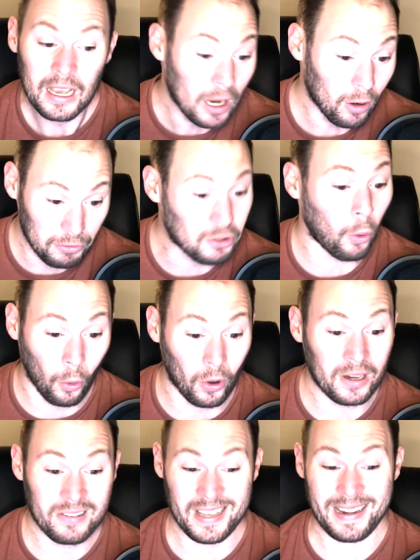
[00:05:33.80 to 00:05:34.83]
So
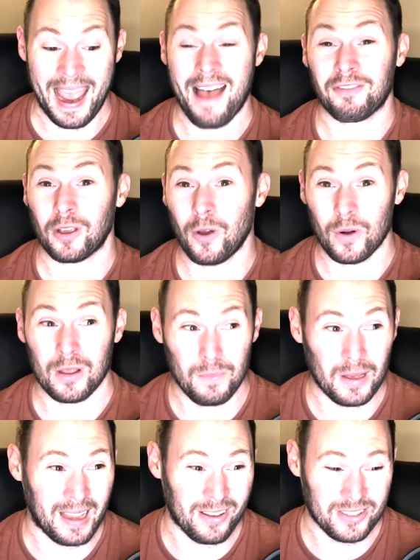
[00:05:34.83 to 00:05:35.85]
Oregon's going to have to go into the
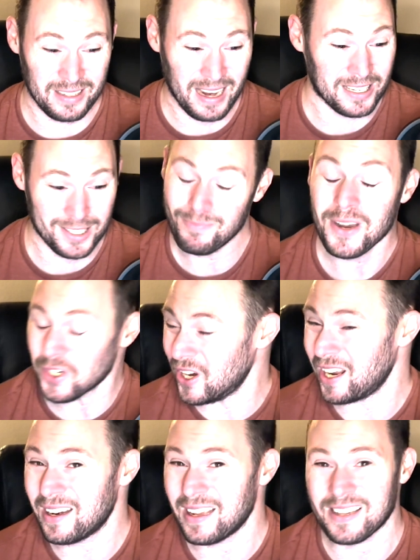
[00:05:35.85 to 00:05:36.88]
Big House. And yes,
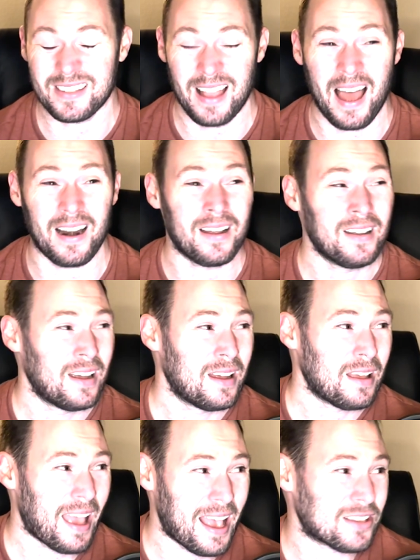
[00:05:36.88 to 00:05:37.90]
Michigan is not
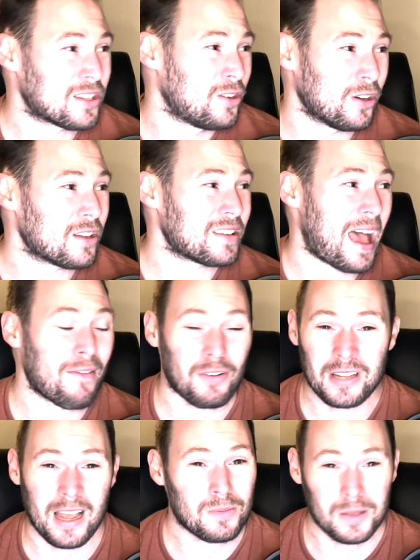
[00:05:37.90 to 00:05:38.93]
as good as
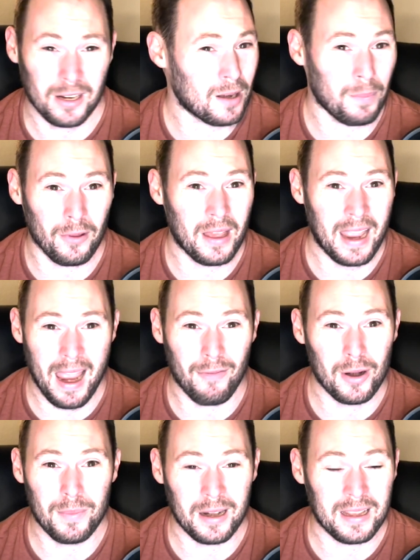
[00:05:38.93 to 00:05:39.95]
advertised, but they're going to play
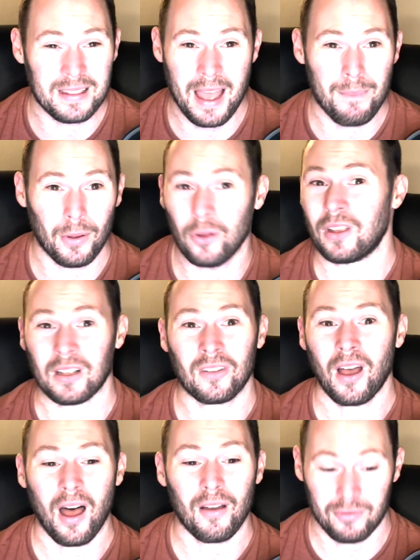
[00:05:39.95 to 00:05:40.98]
everybody in that building
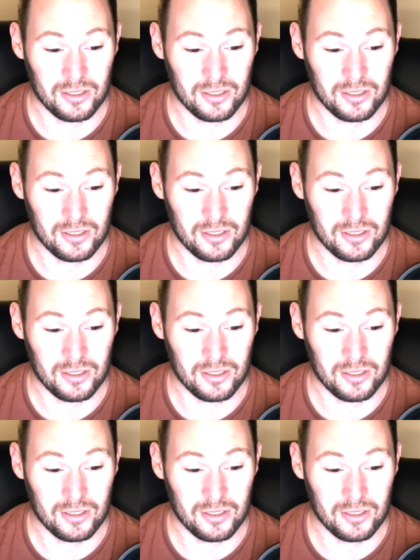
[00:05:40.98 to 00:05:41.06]
tough.